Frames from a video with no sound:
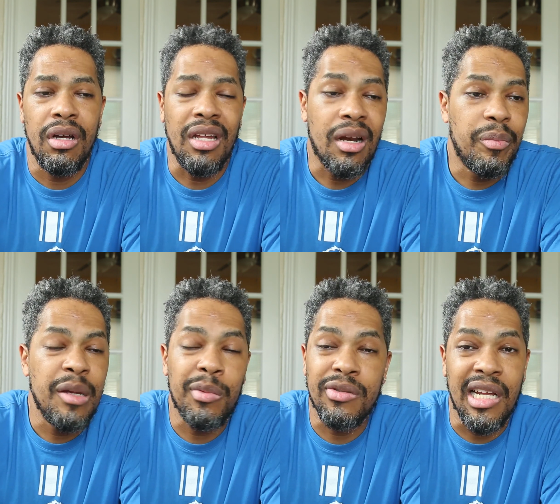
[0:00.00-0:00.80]
A lot of
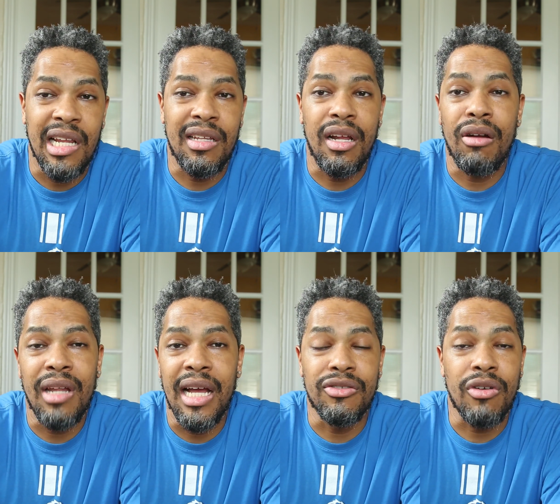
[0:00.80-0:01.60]
people say that they don't
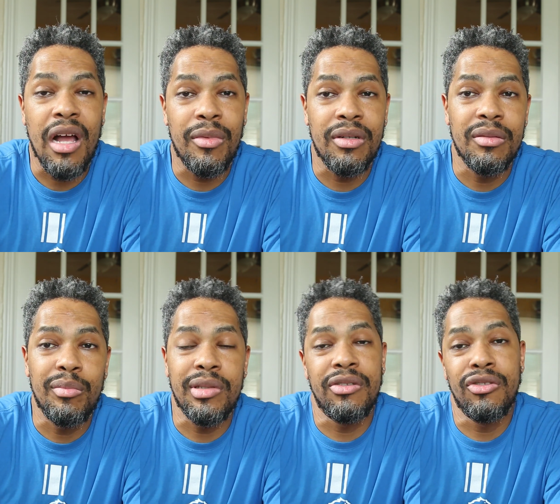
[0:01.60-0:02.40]
like drama,
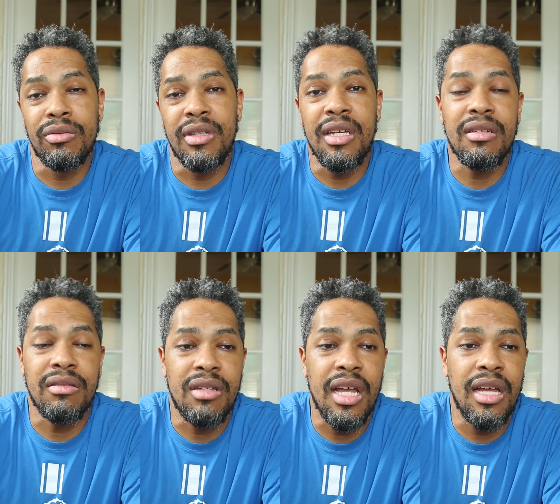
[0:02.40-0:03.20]
but the truth
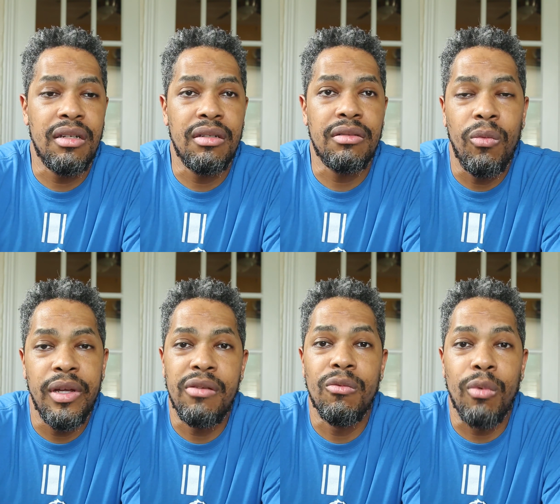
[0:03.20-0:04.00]
is that
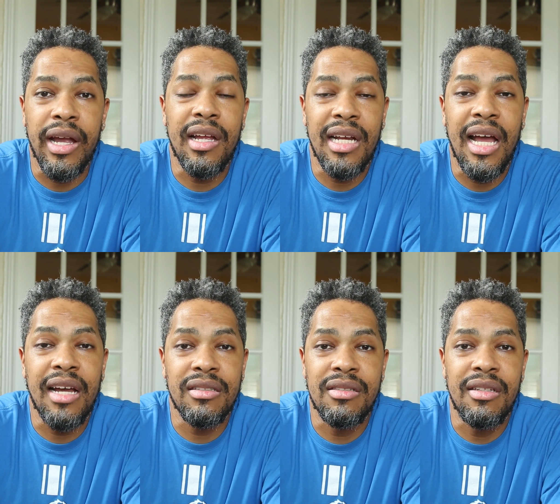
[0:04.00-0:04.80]
when you
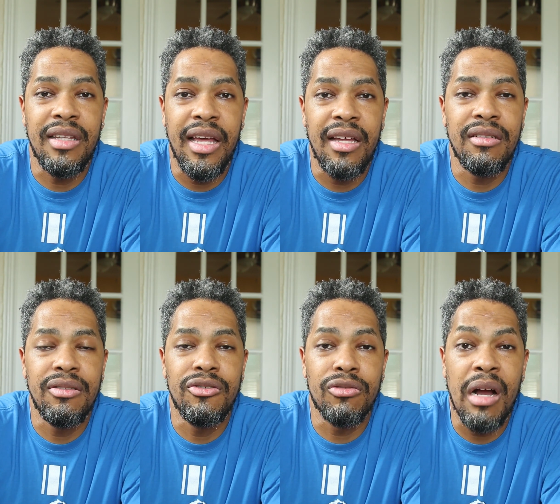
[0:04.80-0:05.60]
recognize that
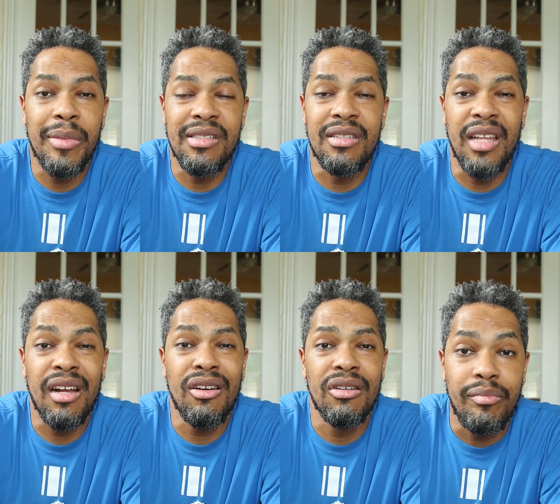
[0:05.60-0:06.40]
drama is
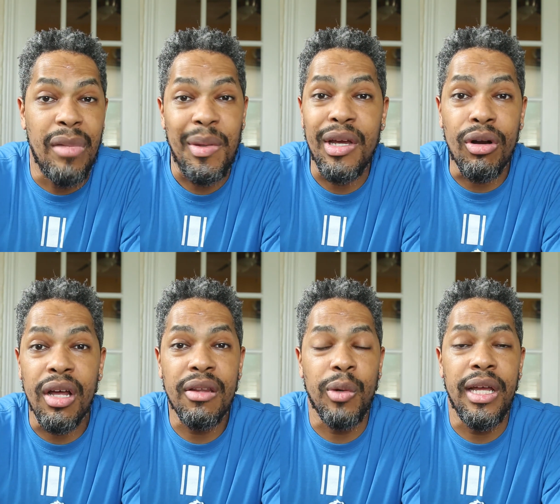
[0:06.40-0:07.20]
there, maybe you go the
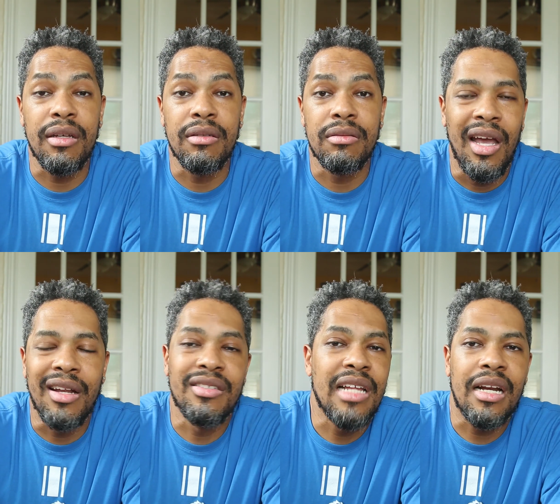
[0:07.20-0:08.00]
other way. And
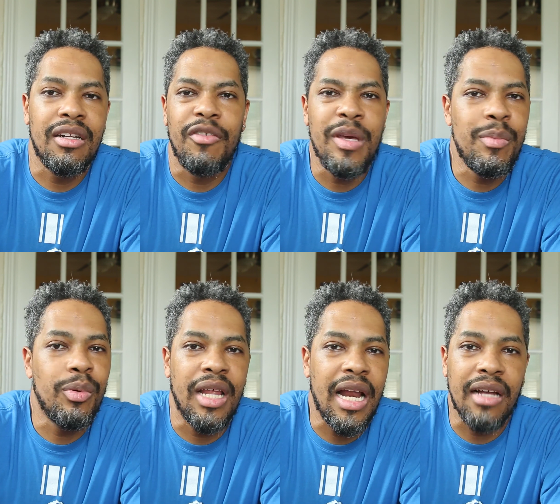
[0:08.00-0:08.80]
there's not enough people
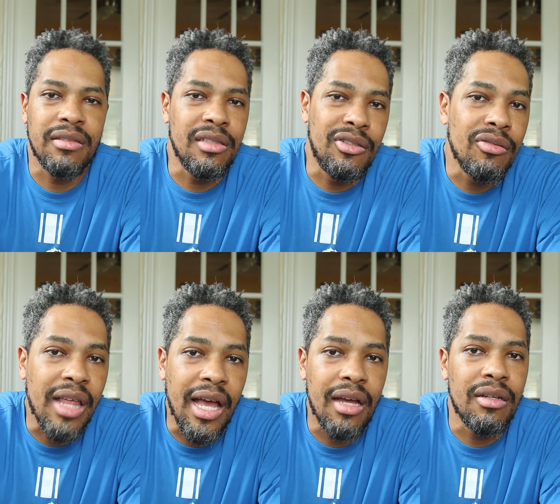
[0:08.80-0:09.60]
that actually do
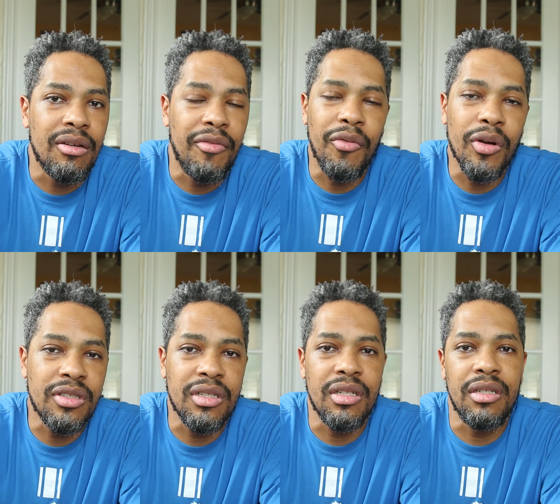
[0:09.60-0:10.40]
that. And
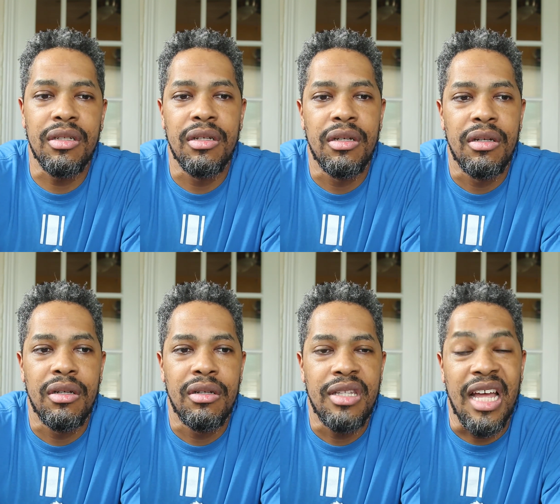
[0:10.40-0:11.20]
unfortunately,
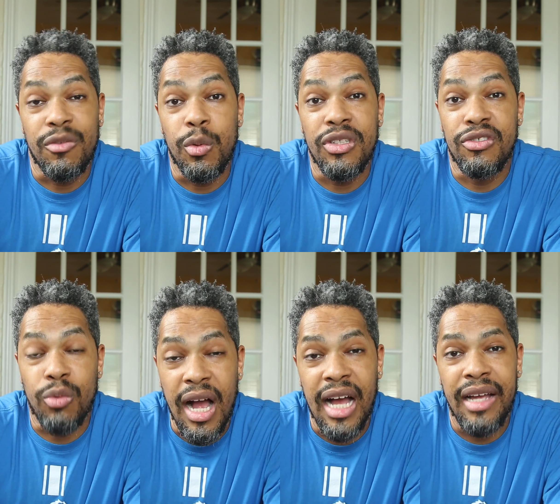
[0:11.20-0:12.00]
that's what
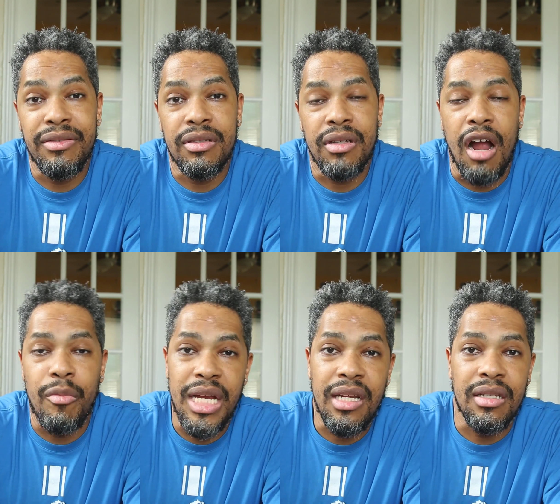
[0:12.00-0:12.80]
drives our
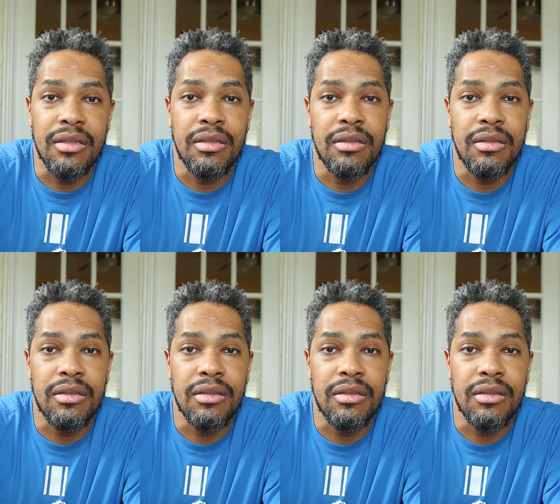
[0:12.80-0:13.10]
media.